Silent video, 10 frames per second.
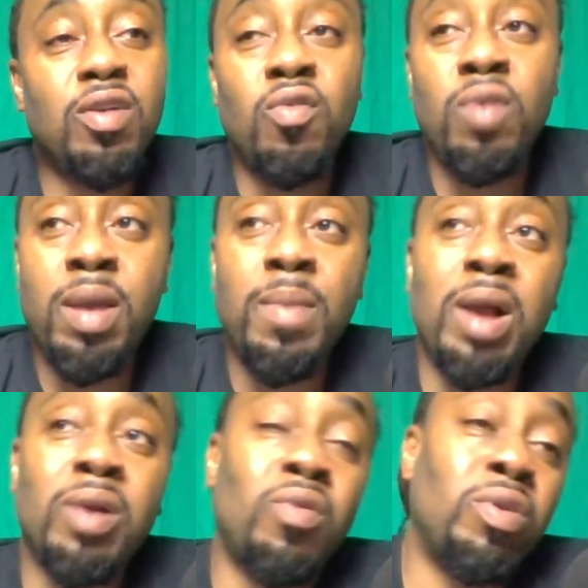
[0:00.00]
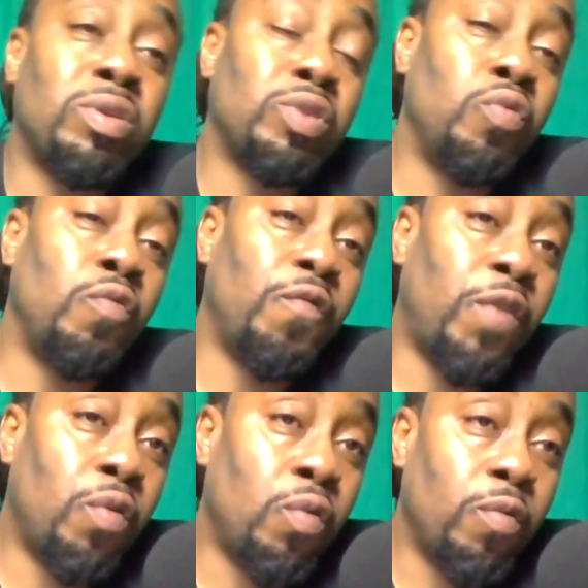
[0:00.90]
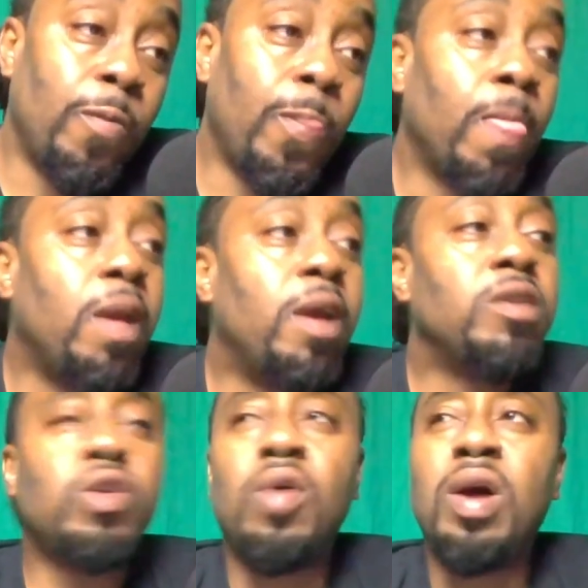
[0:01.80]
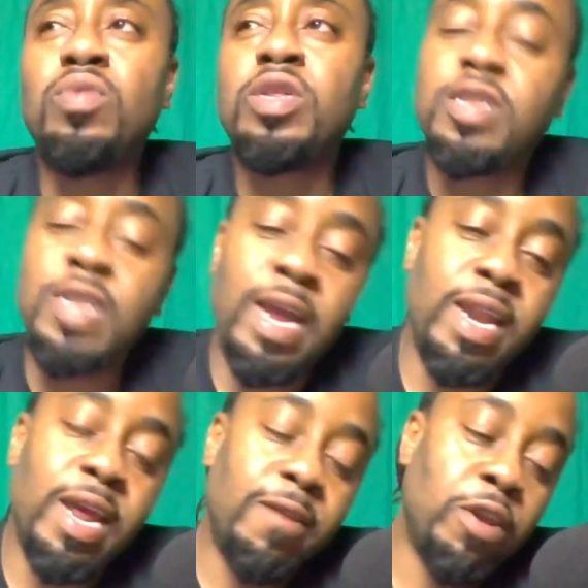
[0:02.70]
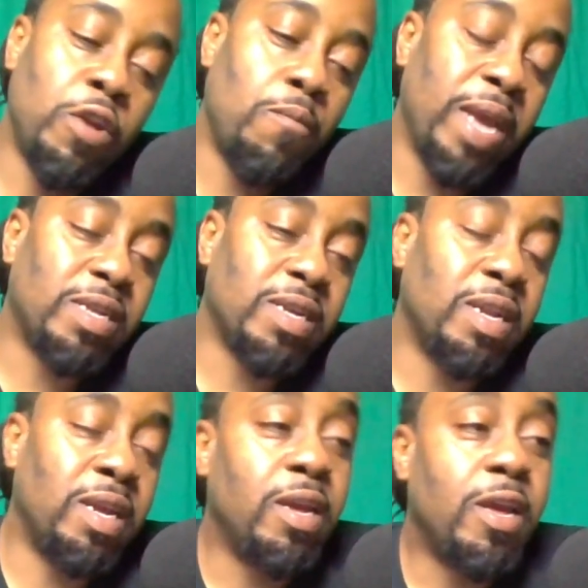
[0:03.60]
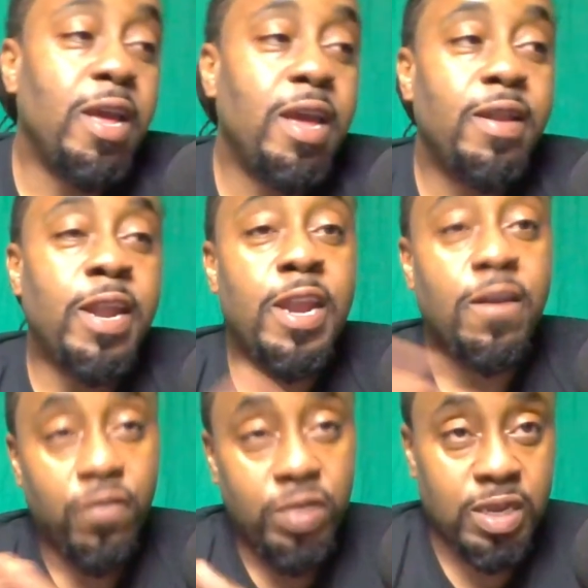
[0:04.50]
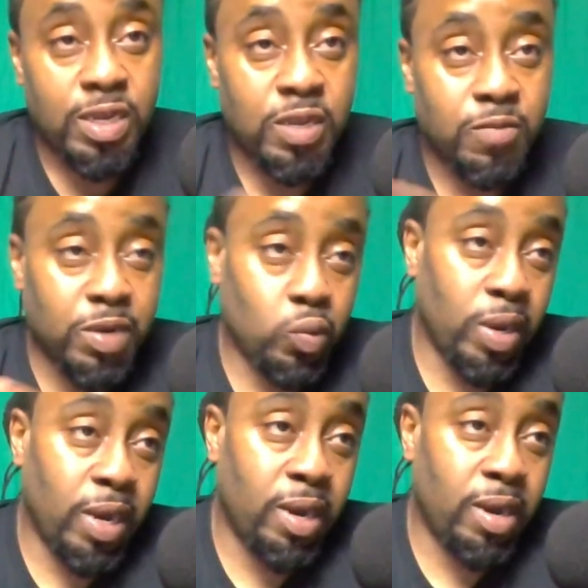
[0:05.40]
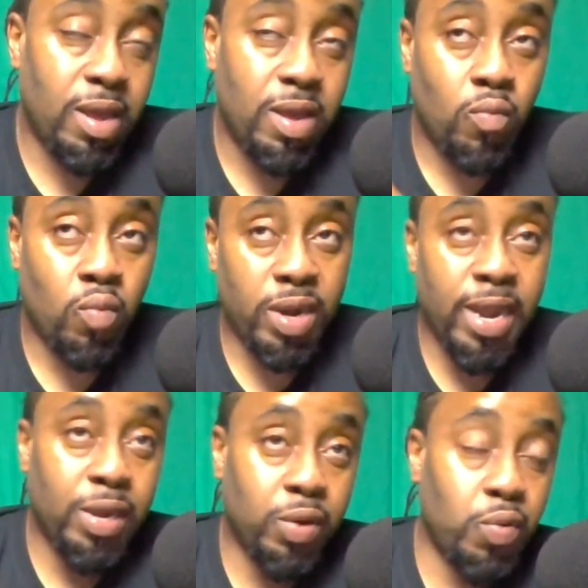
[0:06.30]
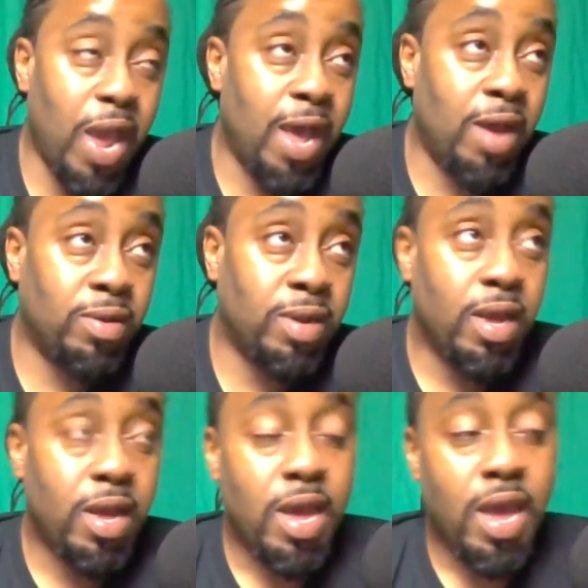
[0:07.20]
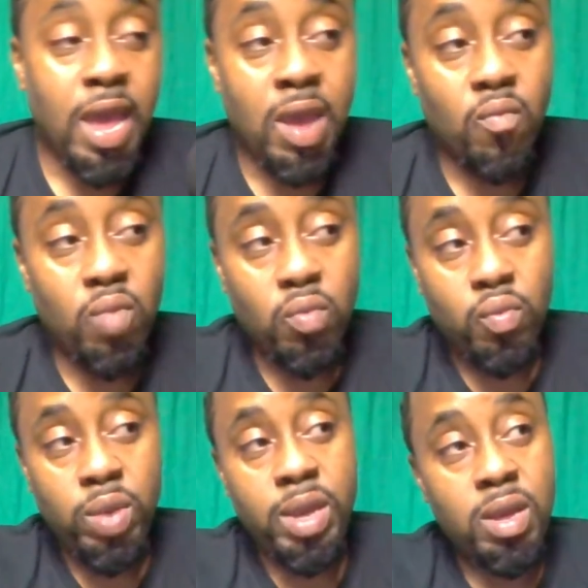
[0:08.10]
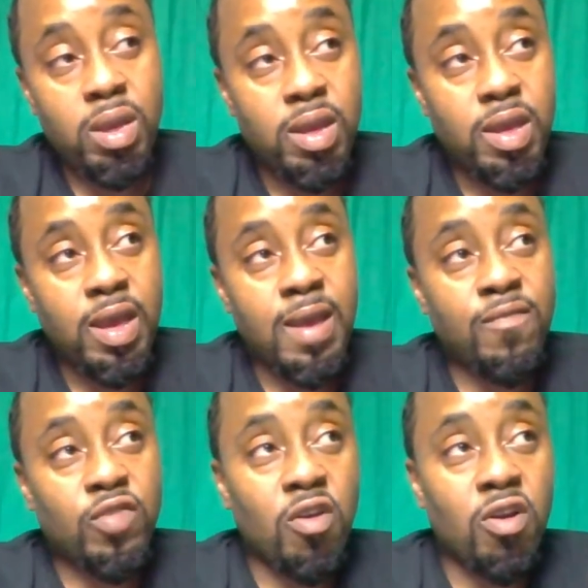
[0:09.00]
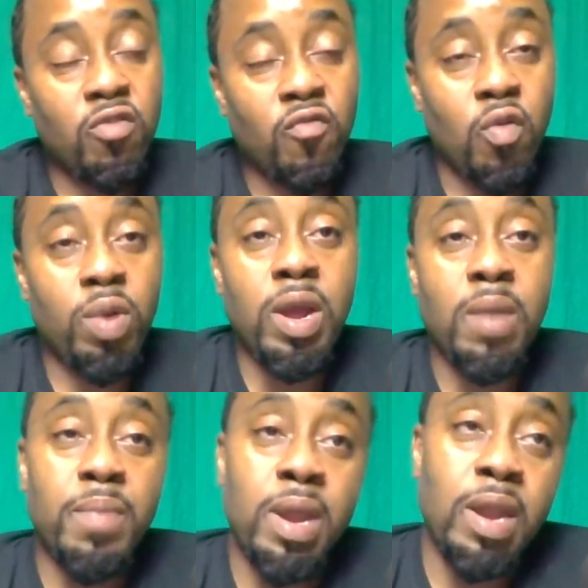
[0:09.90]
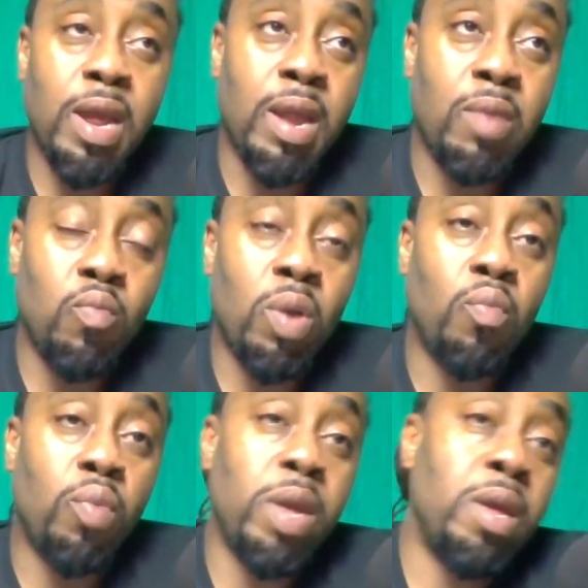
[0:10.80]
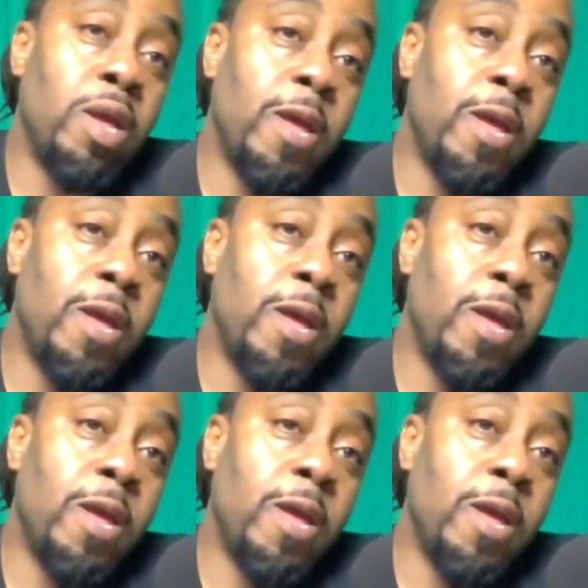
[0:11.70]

or am I going to fold? So I was just saying that, basically the differences between what they do now and what we have saw growing up and what we